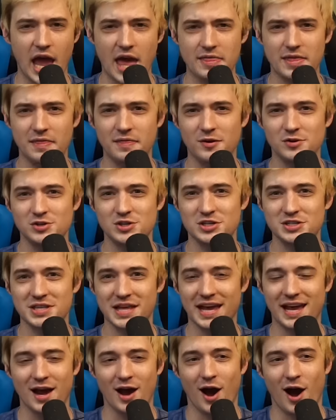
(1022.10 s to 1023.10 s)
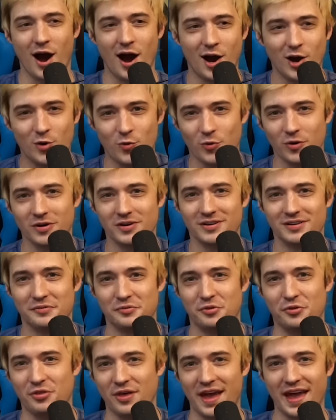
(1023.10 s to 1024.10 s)
And then there's just like an awkward
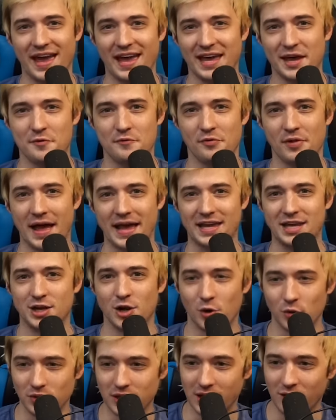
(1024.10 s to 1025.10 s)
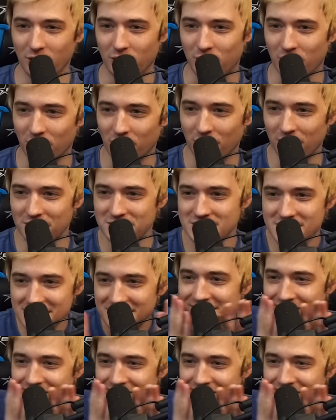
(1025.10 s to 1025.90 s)
thing of like, you know, little girls.